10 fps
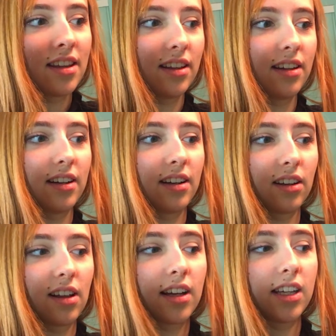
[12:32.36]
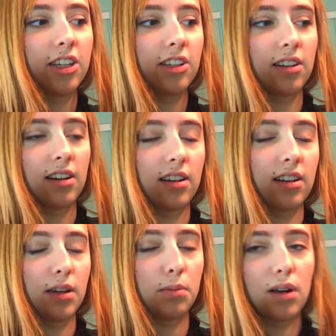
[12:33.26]
They're a lot cuter
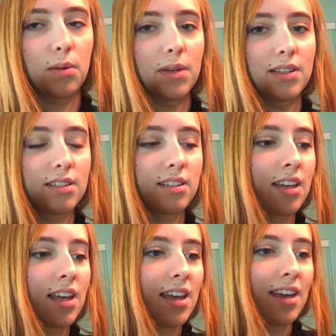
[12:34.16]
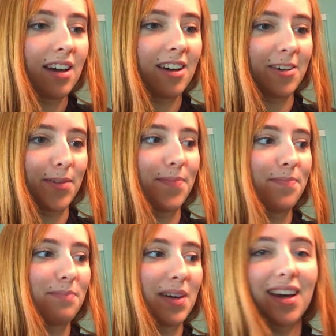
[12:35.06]
on, I promise. Um,
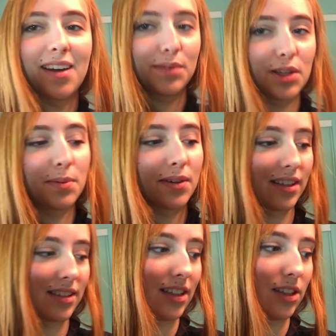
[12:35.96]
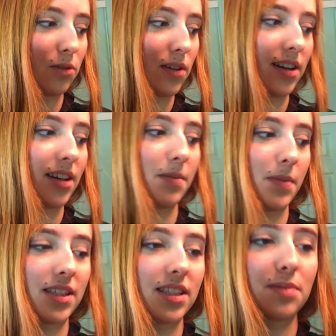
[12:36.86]
but I'm super excited to wear
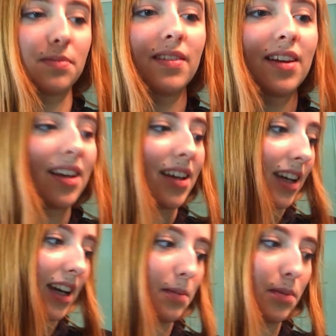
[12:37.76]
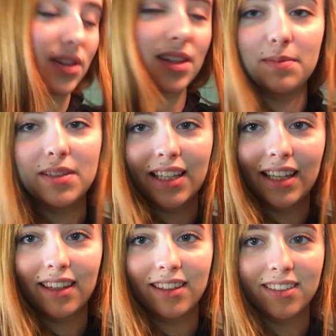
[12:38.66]
them. I just kind of put them
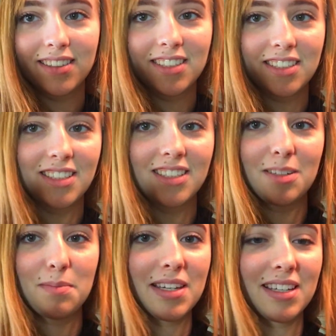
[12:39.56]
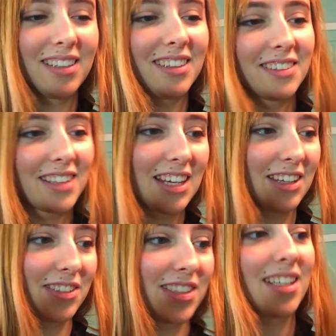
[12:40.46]
together just to be a little
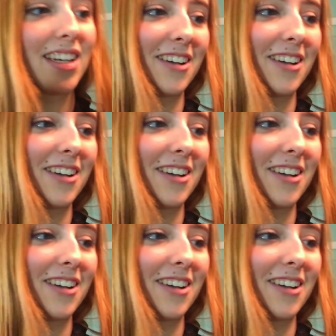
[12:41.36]
cute.